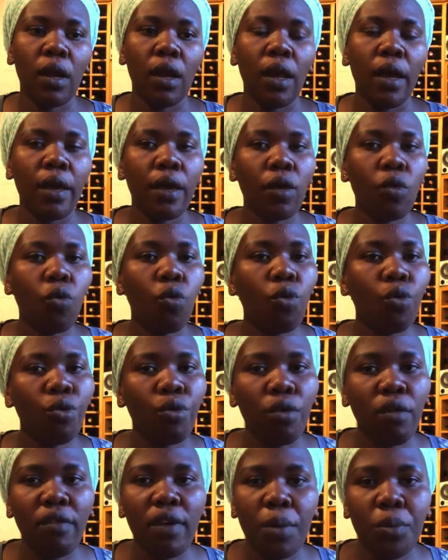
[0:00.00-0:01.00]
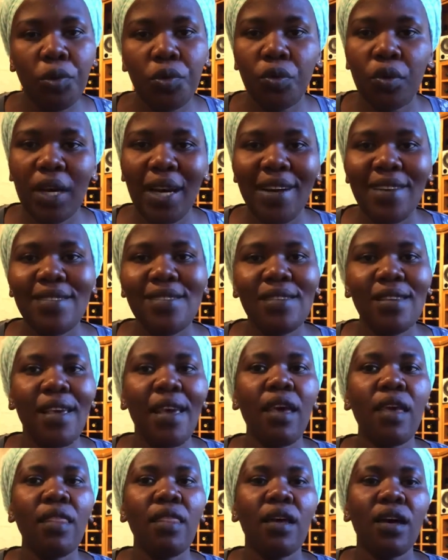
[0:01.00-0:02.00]
like kurova
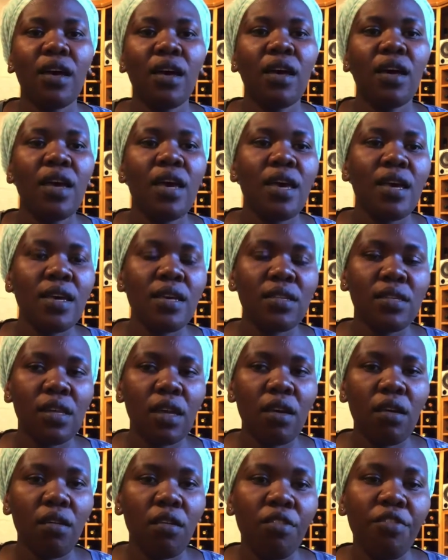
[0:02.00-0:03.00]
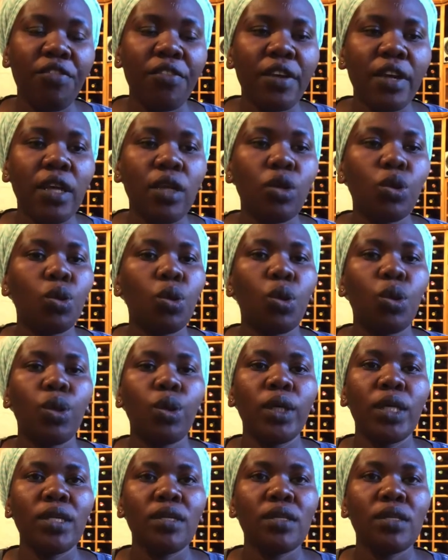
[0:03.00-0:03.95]
munhukadzi, either it's a girlfriend or